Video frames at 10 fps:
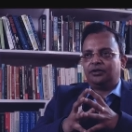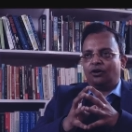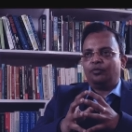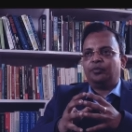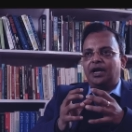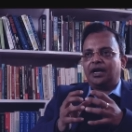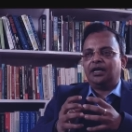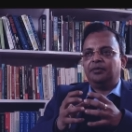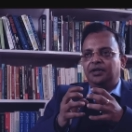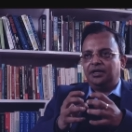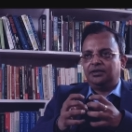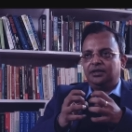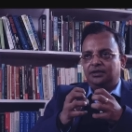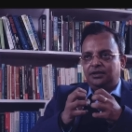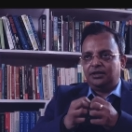top academic
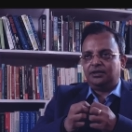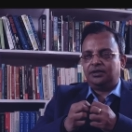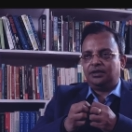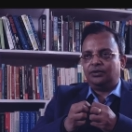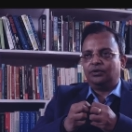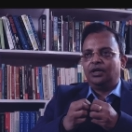research institute.